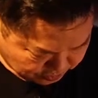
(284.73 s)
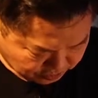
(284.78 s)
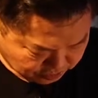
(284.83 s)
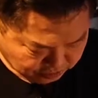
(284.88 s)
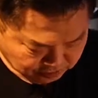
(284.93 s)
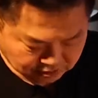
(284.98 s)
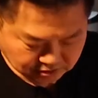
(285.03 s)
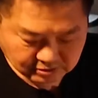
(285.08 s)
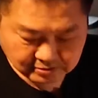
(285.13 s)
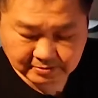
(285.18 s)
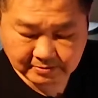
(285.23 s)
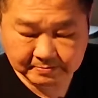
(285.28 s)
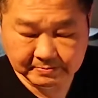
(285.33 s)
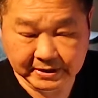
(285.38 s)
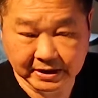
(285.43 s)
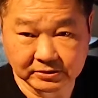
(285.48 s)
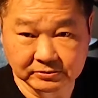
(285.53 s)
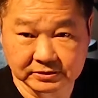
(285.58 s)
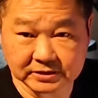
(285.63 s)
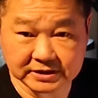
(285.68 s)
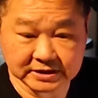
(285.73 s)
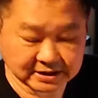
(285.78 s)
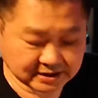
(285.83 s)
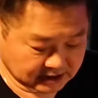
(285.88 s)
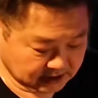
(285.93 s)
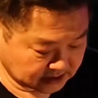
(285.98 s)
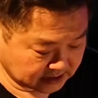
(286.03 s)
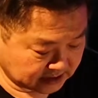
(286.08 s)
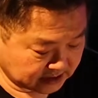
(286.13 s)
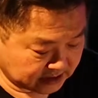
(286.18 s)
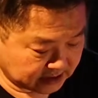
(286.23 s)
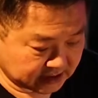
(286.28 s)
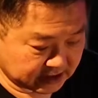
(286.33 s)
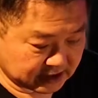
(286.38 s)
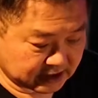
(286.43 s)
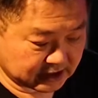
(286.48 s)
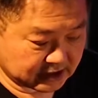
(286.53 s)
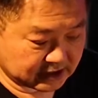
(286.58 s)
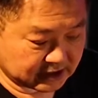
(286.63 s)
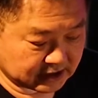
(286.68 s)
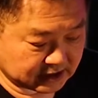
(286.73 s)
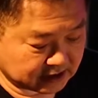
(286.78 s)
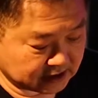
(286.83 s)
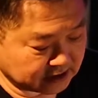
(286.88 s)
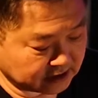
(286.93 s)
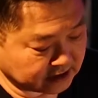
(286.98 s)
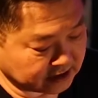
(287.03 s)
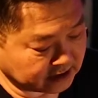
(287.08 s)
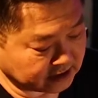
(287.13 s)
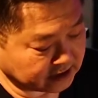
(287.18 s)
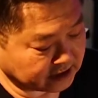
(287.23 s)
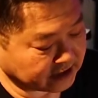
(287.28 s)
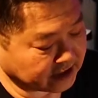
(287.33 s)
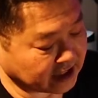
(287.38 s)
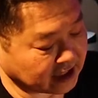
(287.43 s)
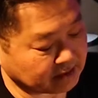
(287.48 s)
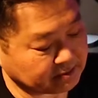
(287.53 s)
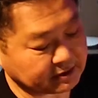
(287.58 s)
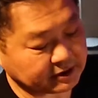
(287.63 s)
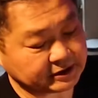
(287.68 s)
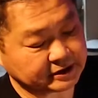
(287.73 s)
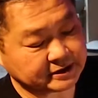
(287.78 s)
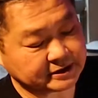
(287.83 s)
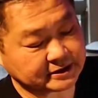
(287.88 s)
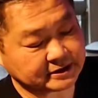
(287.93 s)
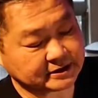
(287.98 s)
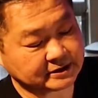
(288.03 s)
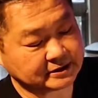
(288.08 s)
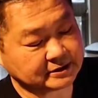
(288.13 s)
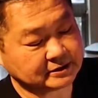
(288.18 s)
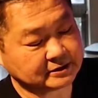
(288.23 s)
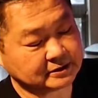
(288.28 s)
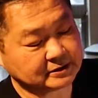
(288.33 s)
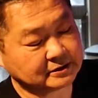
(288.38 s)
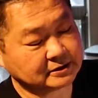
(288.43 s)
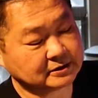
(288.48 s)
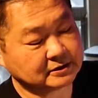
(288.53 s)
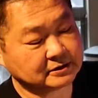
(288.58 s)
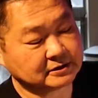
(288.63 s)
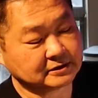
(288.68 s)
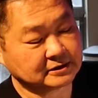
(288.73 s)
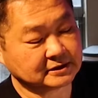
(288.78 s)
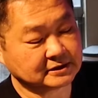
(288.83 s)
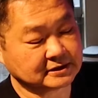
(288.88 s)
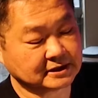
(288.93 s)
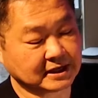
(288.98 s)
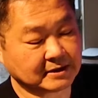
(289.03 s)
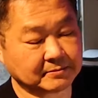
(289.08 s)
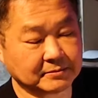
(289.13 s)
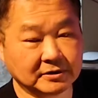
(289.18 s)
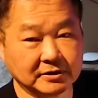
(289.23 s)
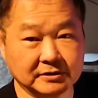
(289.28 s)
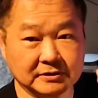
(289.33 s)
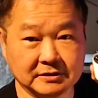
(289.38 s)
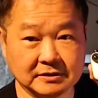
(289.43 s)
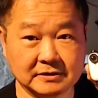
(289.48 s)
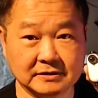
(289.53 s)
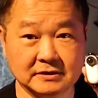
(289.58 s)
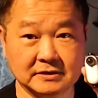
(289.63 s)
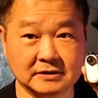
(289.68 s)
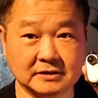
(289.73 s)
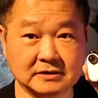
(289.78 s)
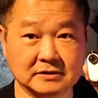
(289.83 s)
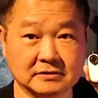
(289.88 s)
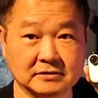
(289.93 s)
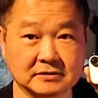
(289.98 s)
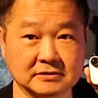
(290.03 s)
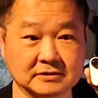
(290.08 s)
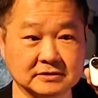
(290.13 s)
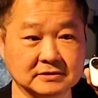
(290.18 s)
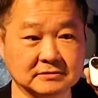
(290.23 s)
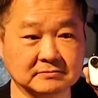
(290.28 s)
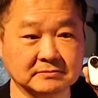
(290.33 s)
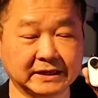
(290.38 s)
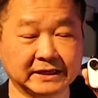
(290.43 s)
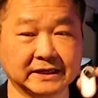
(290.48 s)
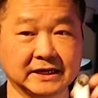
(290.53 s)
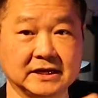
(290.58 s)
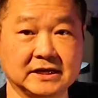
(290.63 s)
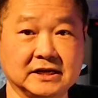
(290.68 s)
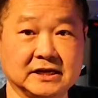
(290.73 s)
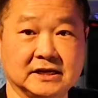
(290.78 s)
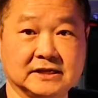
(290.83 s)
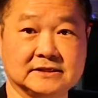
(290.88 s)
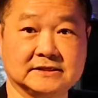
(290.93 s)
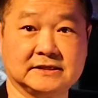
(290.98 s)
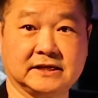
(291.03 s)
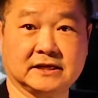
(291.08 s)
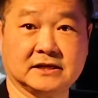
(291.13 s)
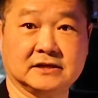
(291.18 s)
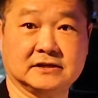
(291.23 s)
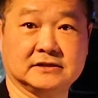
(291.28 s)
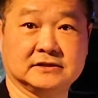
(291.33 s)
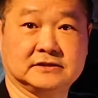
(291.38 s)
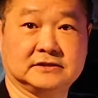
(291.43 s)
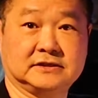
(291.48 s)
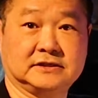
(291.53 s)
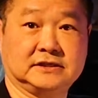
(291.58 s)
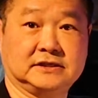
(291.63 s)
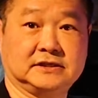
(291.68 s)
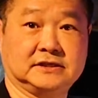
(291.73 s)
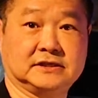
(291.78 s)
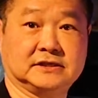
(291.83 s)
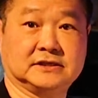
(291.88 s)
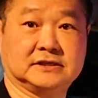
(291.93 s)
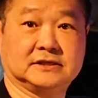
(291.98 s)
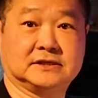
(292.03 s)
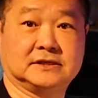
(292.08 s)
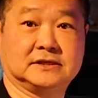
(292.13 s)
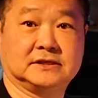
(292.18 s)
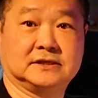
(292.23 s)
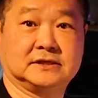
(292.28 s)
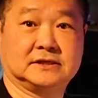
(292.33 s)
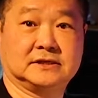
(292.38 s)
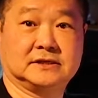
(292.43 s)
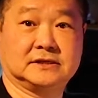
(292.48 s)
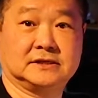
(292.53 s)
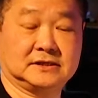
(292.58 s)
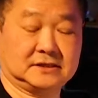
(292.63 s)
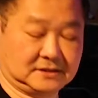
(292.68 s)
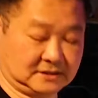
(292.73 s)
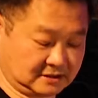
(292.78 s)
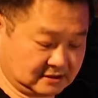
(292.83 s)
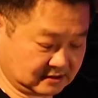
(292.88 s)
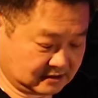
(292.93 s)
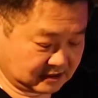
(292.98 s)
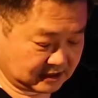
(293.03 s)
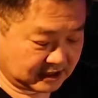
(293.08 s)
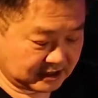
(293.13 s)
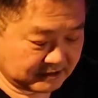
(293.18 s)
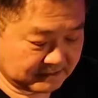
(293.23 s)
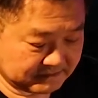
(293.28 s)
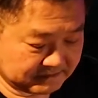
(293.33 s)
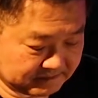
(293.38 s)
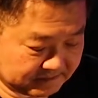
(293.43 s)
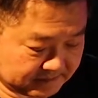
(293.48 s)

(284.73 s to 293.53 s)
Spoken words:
or belt, and the camera just snap on or magnetically stick onto the okay.